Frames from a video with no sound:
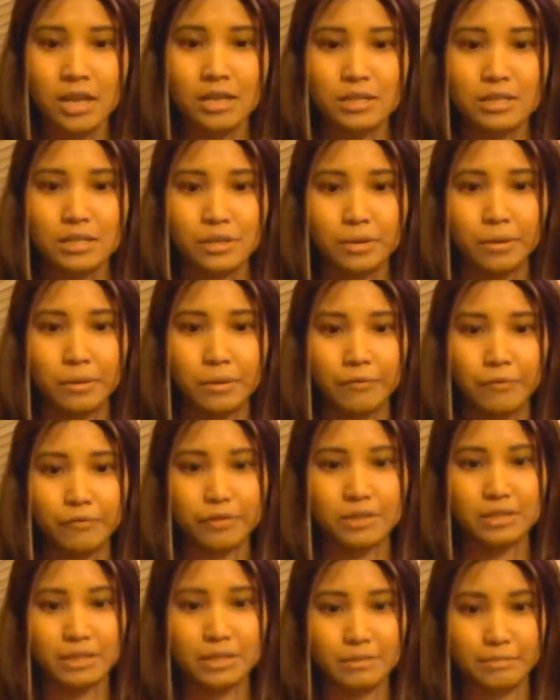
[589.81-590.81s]
So for
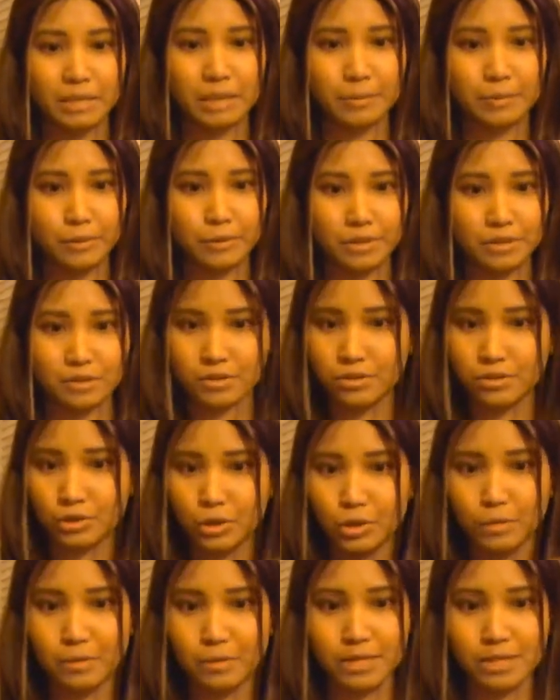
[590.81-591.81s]
some people, this is
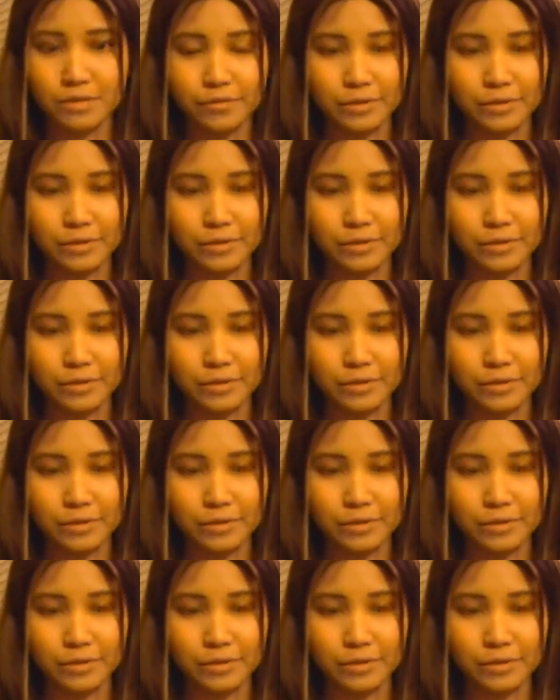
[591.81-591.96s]
too much